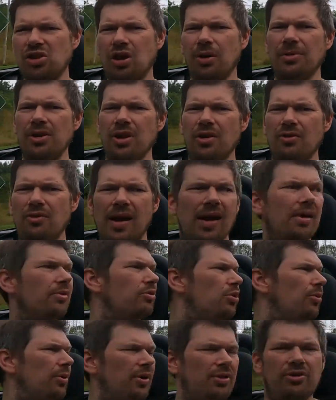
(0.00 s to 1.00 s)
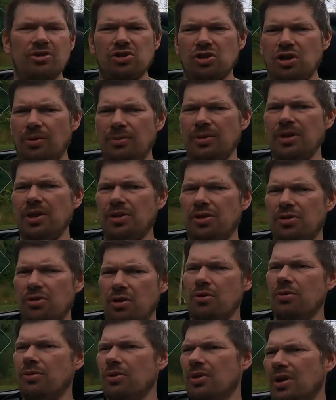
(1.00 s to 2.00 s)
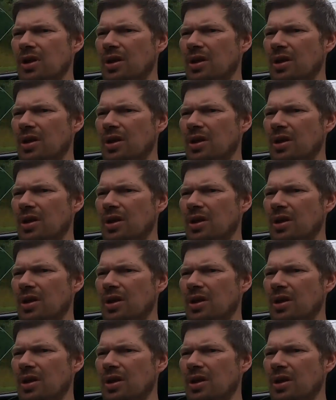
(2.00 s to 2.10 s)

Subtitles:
coming around or whether it's coming in through